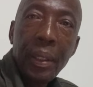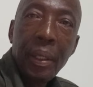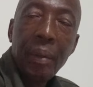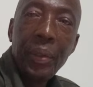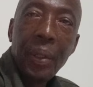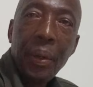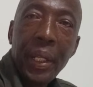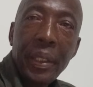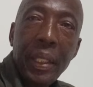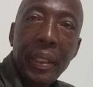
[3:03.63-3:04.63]
of the
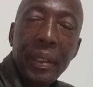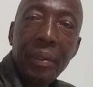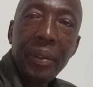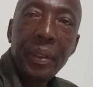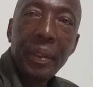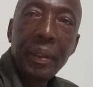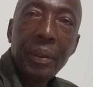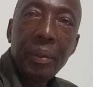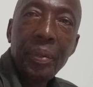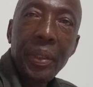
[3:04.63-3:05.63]
correctional
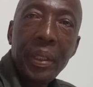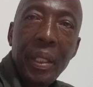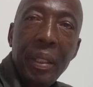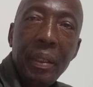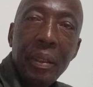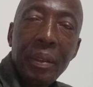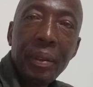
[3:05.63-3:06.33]
services officials